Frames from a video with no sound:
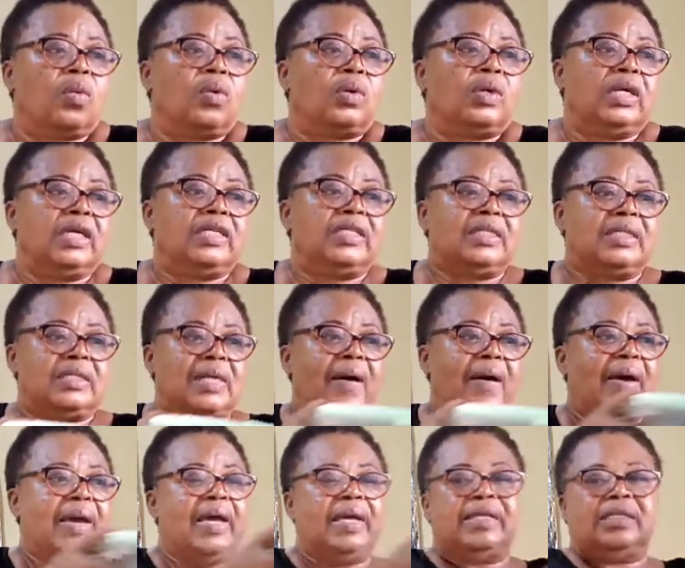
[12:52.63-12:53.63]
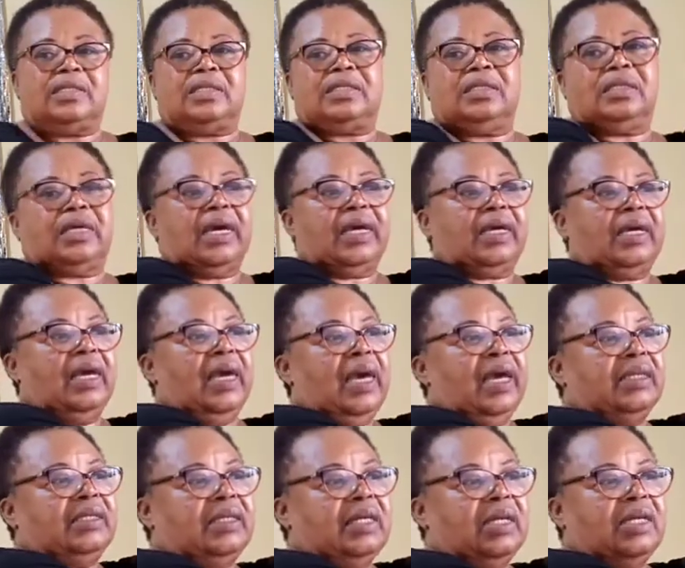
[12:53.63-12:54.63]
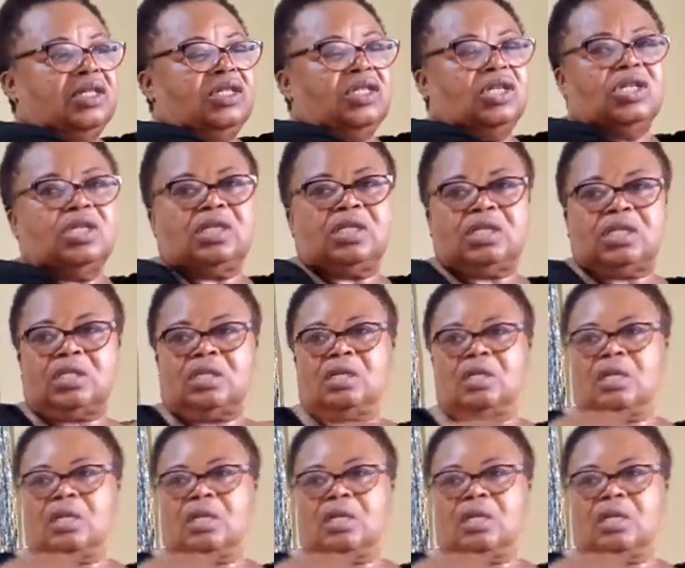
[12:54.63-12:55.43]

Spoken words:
This is our 8 inches